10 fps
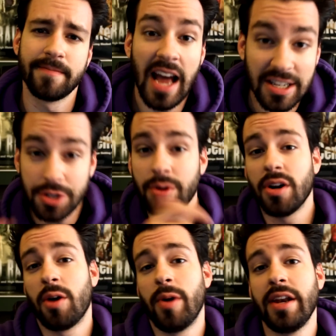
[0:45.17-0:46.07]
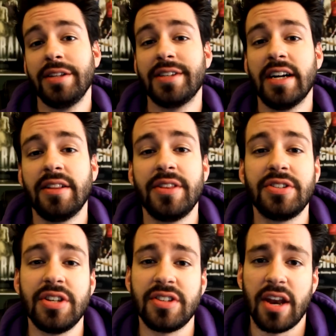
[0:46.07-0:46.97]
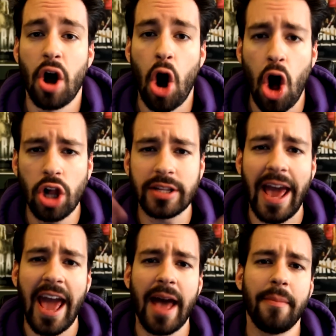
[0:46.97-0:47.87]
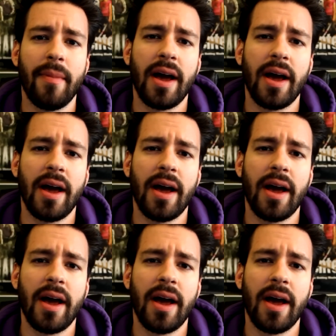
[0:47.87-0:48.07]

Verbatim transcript: As you can already tell, this is an all-cam.